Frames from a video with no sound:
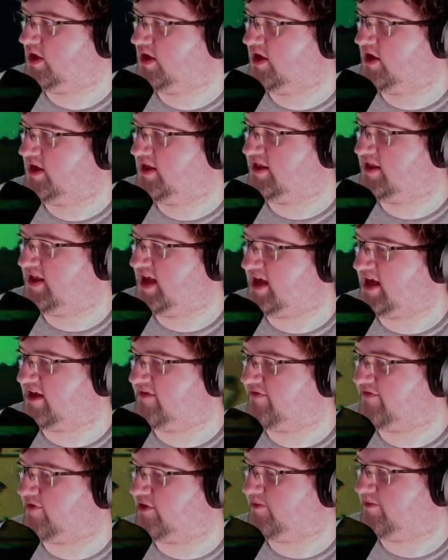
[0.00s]
sack it
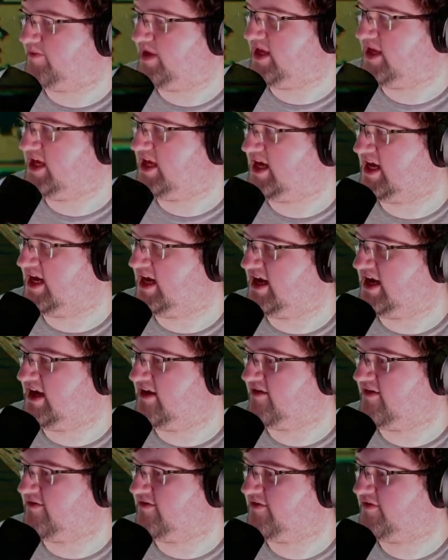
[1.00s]
for the
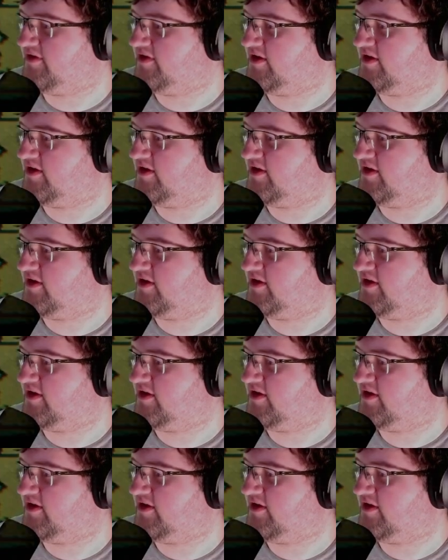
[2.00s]
beehive,